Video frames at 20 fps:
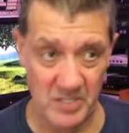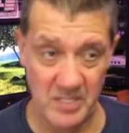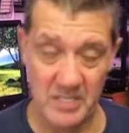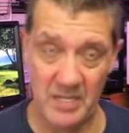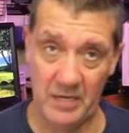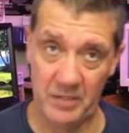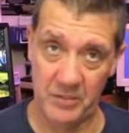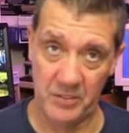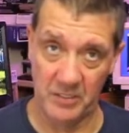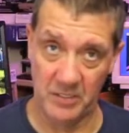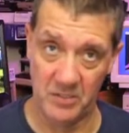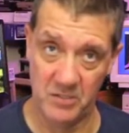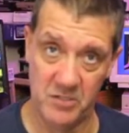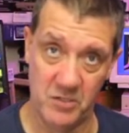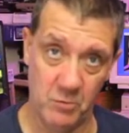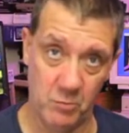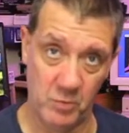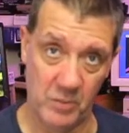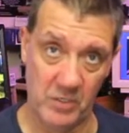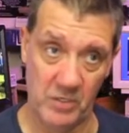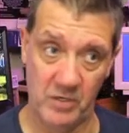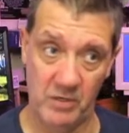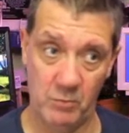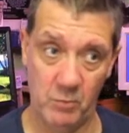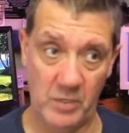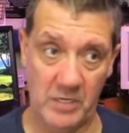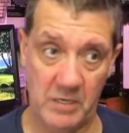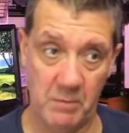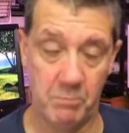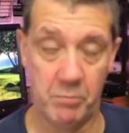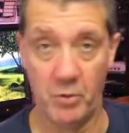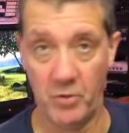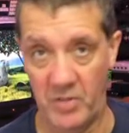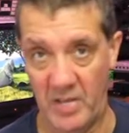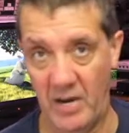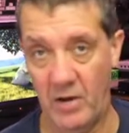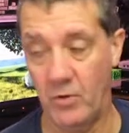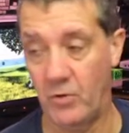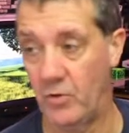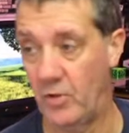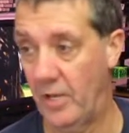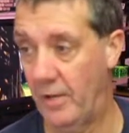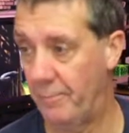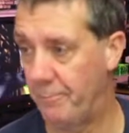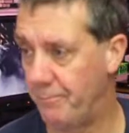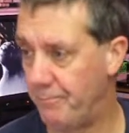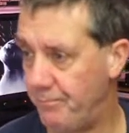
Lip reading: nothing until we can put that on there.